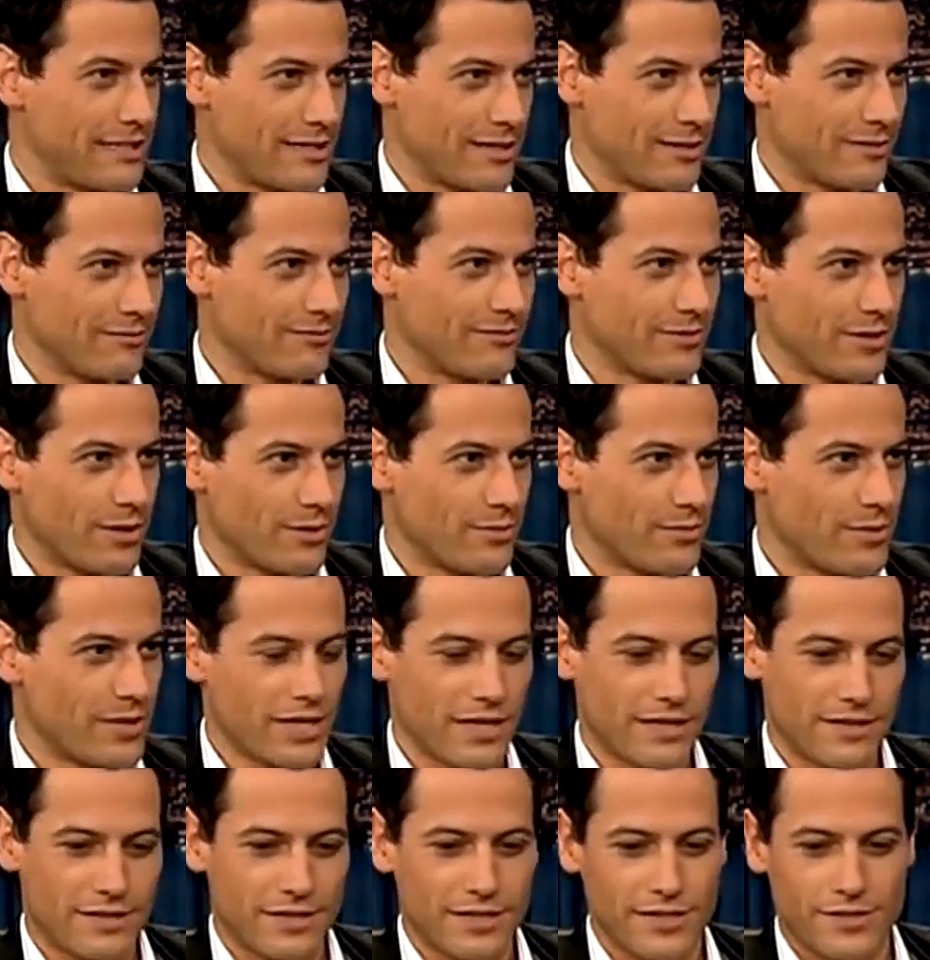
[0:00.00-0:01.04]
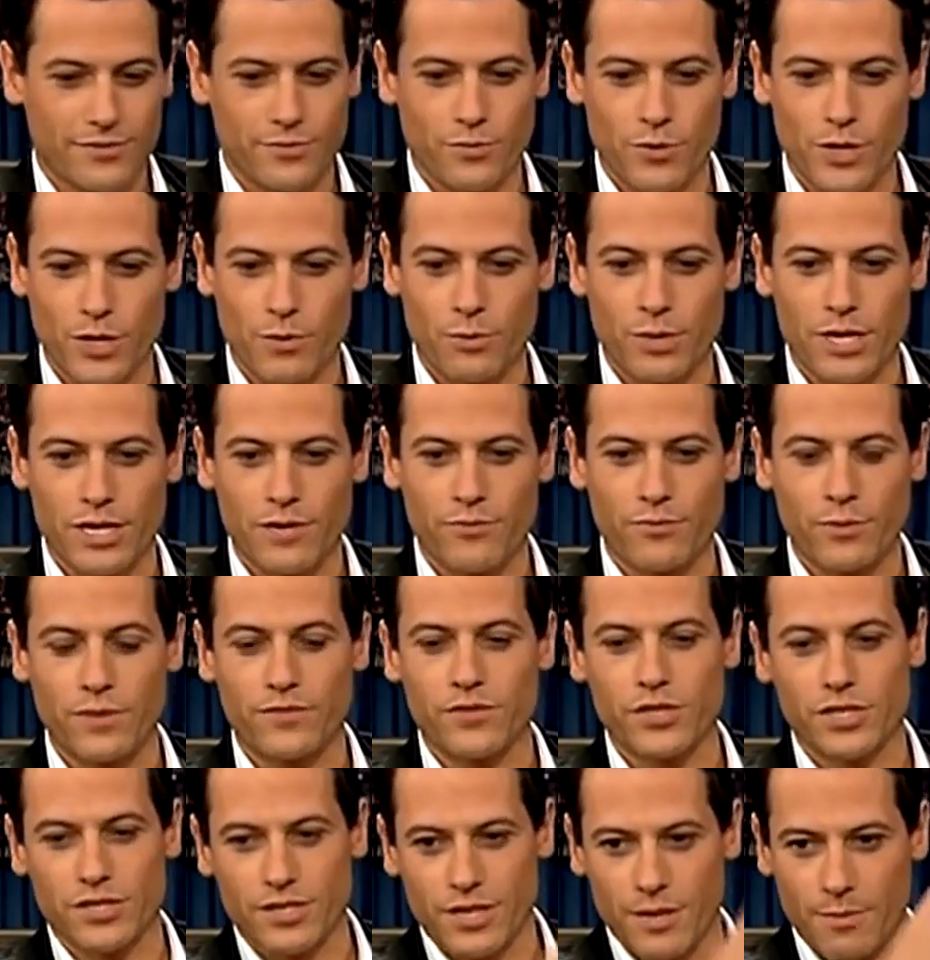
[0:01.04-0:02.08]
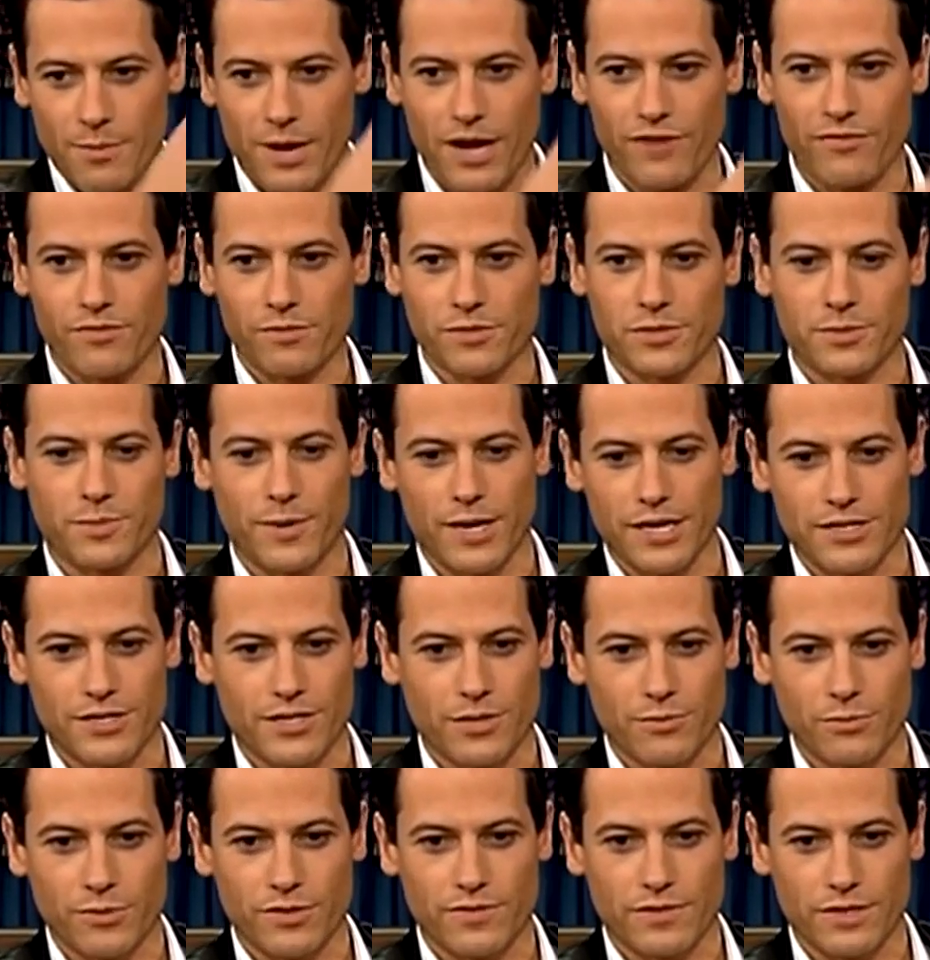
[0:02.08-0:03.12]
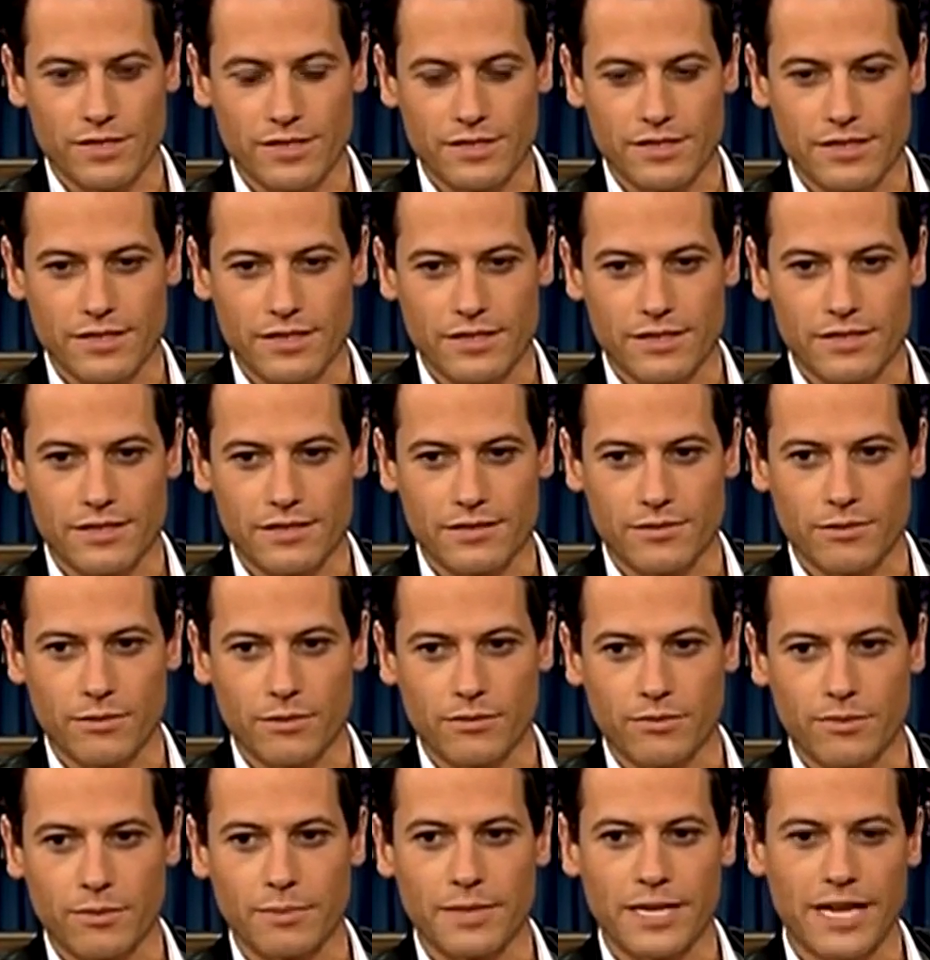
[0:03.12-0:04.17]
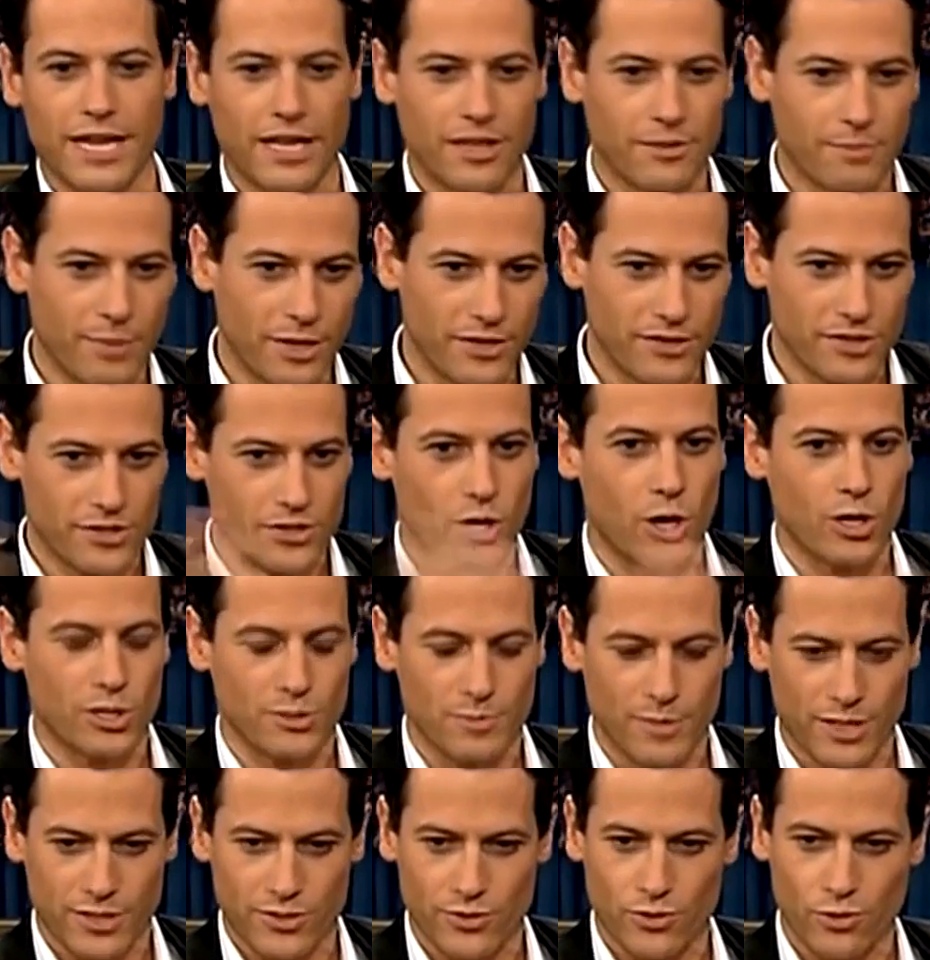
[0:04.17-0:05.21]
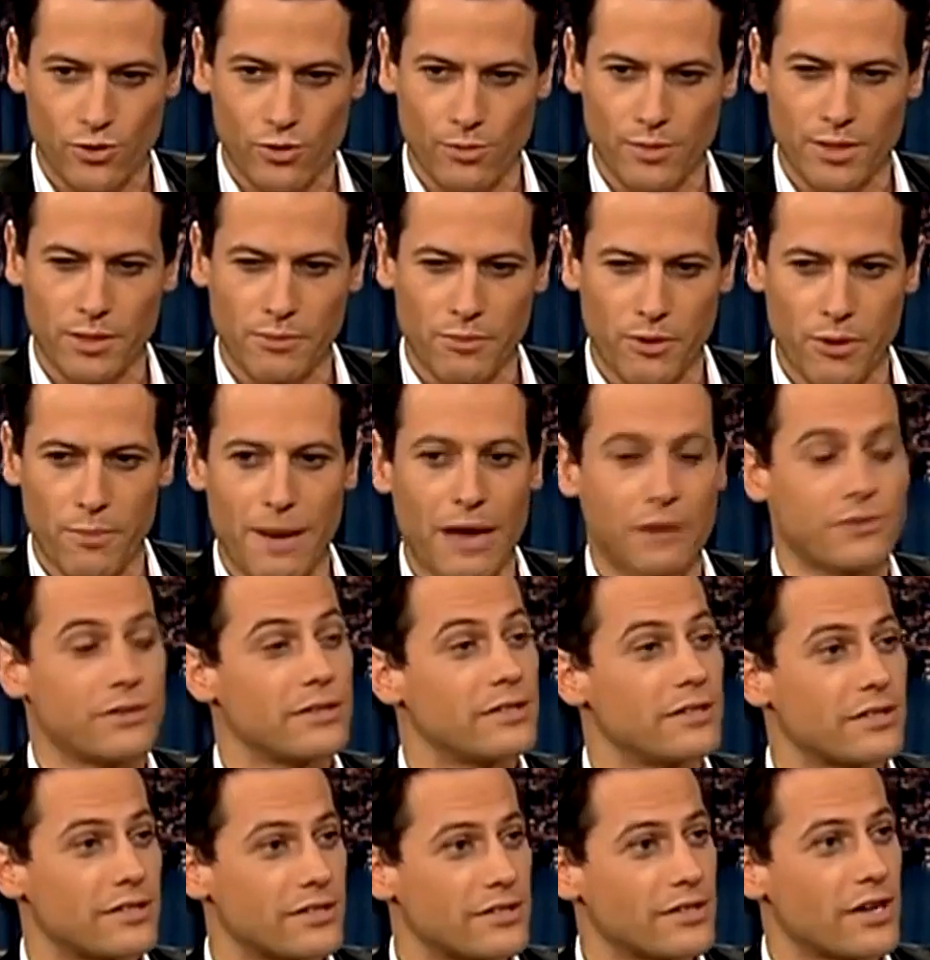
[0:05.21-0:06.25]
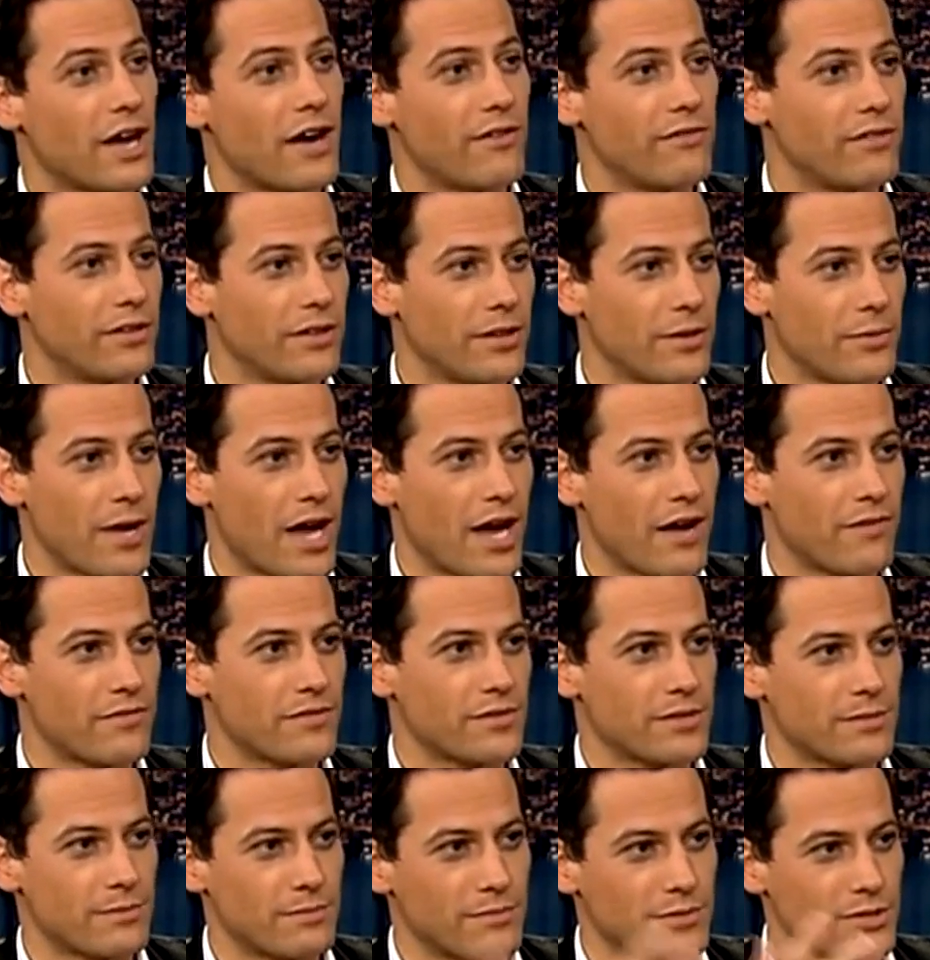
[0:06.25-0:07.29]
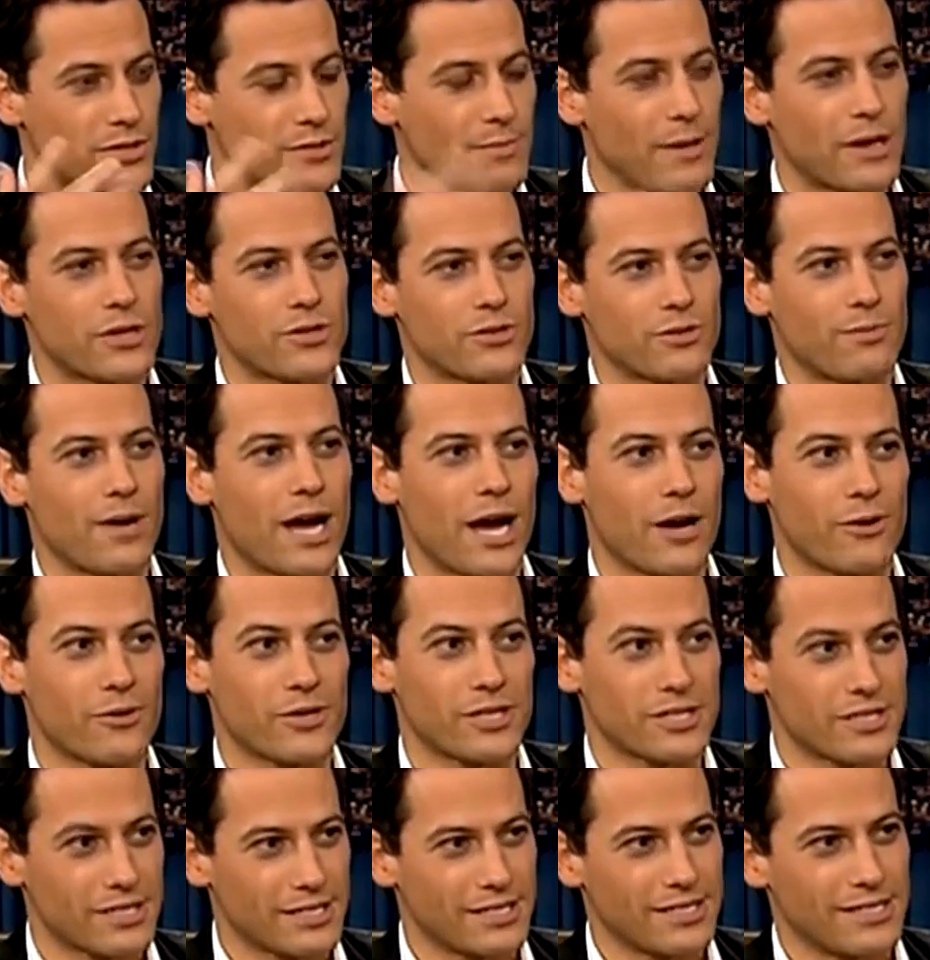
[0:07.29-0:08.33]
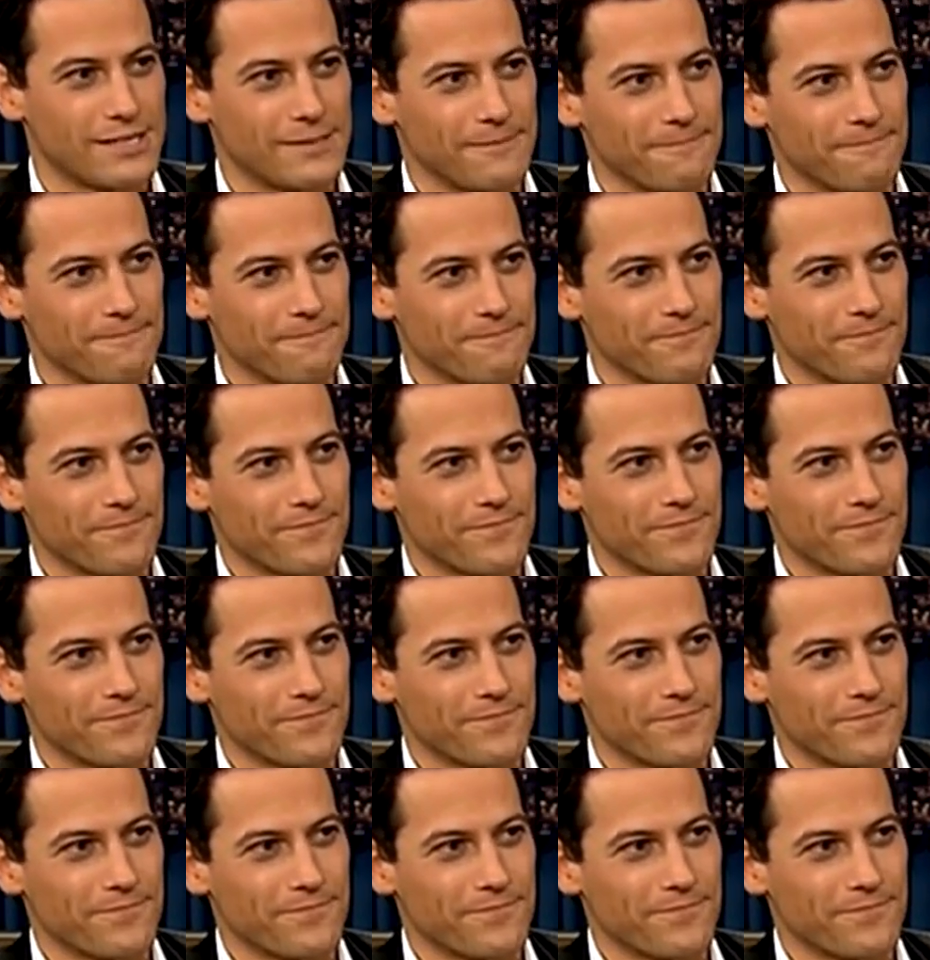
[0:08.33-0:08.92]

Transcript: no, no. Sadly, no. We, we've just come back from space, and we just is you know we've been hit by this cosmic storm, and we're about to discover that we have some special powers. Terrific. Let's